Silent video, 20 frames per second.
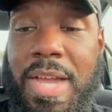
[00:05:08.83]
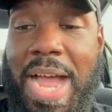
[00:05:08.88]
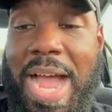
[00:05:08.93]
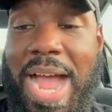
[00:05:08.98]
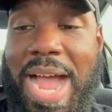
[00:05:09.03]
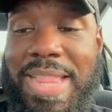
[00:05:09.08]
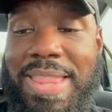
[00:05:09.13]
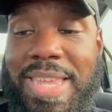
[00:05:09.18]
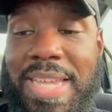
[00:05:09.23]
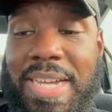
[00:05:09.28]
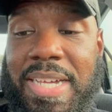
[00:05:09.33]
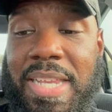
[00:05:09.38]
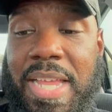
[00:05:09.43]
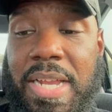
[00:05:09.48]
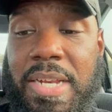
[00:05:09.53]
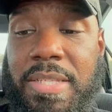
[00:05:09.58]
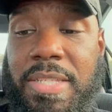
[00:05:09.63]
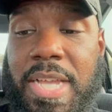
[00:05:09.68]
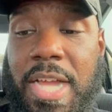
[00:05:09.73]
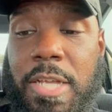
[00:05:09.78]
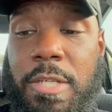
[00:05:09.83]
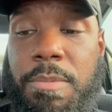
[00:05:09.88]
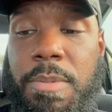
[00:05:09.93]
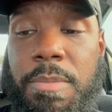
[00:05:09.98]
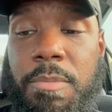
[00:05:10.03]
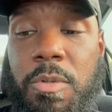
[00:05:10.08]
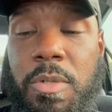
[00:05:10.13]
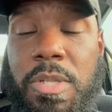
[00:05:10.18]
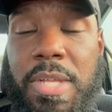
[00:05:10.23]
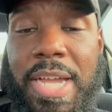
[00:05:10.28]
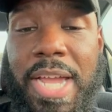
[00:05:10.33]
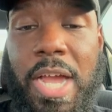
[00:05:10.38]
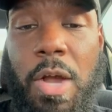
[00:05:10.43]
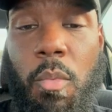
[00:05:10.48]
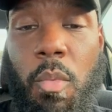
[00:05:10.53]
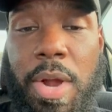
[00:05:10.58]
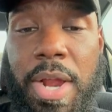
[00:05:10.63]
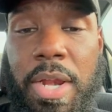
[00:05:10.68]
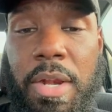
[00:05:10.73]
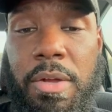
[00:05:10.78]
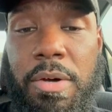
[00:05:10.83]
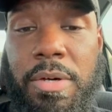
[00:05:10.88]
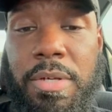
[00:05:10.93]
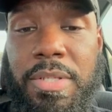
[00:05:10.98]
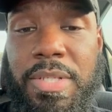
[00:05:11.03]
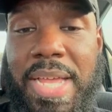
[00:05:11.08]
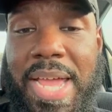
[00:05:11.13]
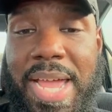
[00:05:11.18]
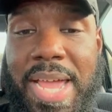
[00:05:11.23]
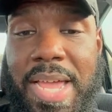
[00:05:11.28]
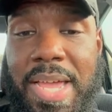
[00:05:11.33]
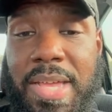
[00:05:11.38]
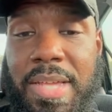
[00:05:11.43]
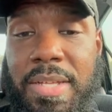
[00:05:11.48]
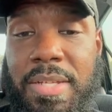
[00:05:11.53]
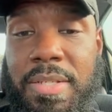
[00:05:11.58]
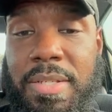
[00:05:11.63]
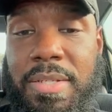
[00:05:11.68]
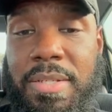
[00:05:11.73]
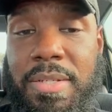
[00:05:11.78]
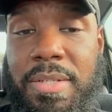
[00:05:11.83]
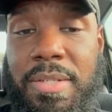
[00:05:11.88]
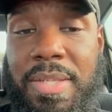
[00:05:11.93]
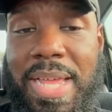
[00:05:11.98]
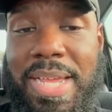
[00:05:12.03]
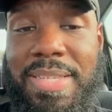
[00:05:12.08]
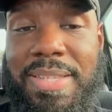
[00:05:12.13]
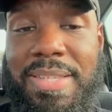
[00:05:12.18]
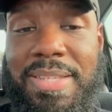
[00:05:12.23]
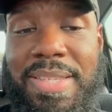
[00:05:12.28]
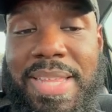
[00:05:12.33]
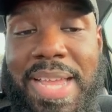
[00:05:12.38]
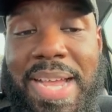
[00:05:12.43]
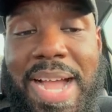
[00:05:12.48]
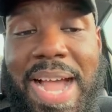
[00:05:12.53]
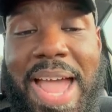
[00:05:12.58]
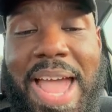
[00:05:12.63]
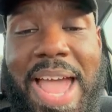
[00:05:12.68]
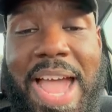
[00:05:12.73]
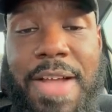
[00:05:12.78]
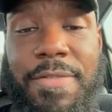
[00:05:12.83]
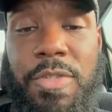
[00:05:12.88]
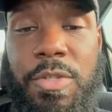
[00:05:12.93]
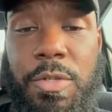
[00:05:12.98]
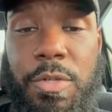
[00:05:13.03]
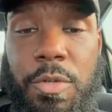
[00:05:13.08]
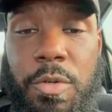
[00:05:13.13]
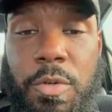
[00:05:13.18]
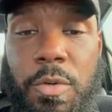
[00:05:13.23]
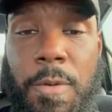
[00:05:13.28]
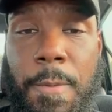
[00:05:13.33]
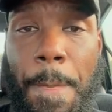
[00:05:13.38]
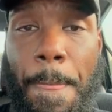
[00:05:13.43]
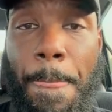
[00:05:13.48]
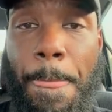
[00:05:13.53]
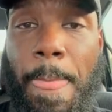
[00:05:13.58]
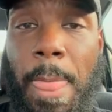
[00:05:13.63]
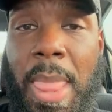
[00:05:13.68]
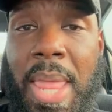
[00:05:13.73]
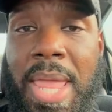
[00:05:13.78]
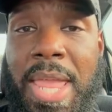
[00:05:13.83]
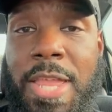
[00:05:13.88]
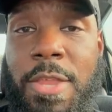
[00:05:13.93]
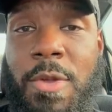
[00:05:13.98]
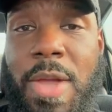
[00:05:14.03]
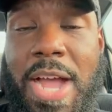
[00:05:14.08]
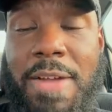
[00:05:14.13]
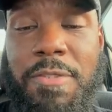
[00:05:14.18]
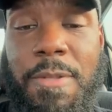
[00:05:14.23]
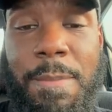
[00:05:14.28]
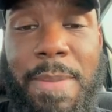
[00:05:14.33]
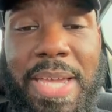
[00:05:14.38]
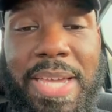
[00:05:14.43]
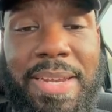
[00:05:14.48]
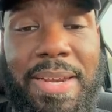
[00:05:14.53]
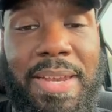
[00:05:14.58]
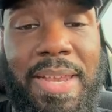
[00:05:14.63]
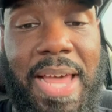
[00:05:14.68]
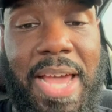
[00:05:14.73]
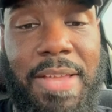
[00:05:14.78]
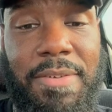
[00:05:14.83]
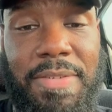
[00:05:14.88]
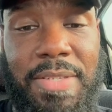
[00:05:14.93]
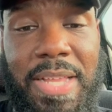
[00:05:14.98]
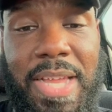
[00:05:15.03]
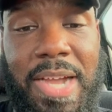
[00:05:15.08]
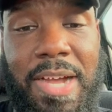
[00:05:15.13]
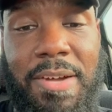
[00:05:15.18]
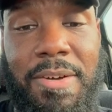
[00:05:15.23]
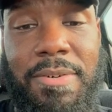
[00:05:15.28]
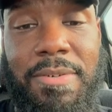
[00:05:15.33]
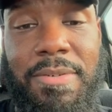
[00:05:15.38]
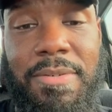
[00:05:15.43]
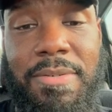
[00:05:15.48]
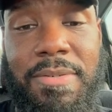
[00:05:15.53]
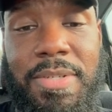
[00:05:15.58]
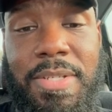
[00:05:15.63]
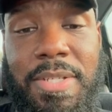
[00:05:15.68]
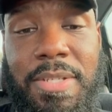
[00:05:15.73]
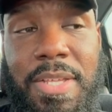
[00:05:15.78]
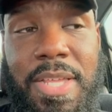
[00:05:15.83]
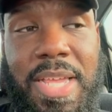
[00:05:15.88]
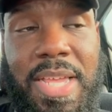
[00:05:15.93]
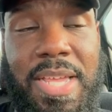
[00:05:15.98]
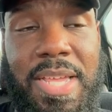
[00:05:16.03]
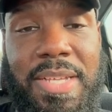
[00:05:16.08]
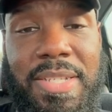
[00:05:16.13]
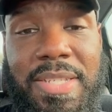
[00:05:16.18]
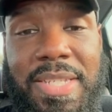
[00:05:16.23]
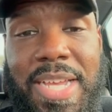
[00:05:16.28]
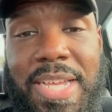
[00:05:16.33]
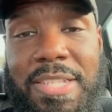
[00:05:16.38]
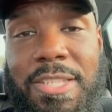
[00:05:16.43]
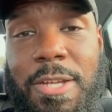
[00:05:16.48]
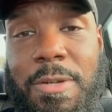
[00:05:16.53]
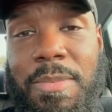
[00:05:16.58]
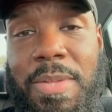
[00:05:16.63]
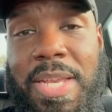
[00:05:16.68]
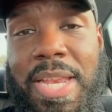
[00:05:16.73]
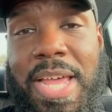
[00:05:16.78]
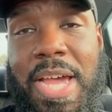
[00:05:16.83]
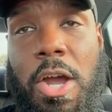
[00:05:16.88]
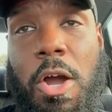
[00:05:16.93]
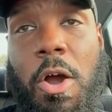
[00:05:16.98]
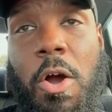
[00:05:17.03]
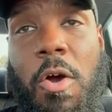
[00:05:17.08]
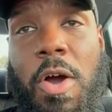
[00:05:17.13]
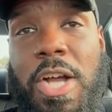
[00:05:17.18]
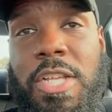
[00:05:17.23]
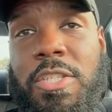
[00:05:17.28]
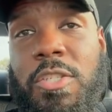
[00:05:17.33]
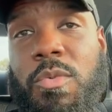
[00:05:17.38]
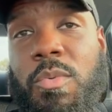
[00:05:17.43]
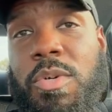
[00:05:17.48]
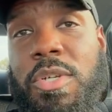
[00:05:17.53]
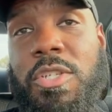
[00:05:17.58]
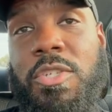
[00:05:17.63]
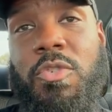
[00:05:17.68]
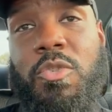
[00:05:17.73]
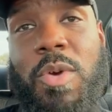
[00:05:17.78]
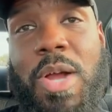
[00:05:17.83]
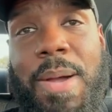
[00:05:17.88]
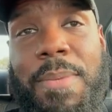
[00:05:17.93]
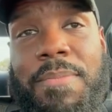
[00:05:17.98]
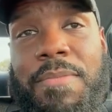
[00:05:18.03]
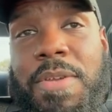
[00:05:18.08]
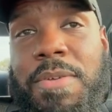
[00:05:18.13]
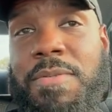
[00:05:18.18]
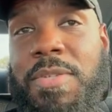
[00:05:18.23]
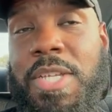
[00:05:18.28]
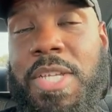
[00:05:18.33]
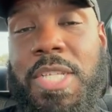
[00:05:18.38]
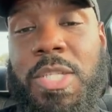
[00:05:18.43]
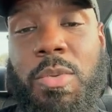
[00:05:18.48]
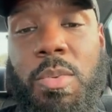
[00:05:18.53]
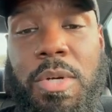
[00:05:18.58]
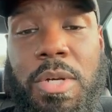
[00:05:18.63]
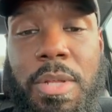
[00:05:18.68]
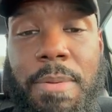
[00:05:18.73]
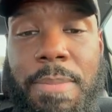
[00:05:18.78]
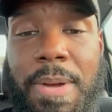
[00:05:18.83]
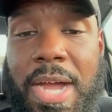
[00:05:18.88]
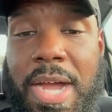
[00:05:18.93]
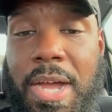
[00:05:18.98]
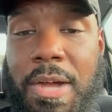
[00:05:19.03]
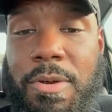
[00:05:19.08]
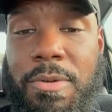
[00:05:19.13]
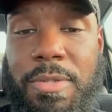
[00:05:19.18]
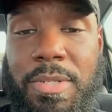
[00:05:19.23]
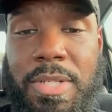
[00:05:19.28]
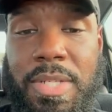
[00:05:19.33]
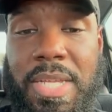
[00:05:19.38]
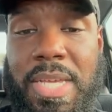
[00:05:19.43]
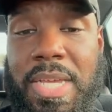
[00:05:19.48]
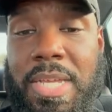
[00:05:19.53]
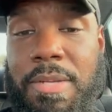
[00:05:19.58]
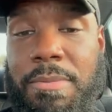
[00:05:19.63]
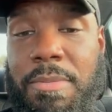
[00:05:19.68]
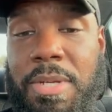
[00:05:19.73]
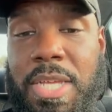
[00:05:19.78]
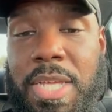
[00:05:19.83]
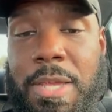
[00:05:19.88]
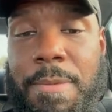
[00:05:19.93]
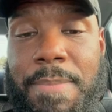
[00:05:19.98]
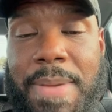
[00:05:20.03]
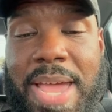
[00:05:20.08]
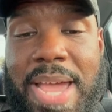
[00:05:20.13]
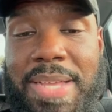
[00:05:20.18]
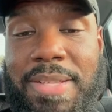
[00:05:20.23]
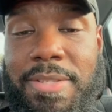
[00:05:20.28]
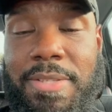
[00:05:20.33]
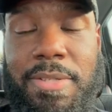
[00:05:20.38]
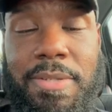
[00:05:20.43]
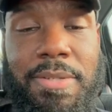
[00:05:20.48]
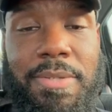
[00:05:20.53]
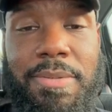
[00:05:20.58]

I think a lot of times people look at weight loss as like this thing I have to do. You have to make it a lifestyle it's not something that, oh, I just want to drop 15, 20 pounds and then I'm going to get back to,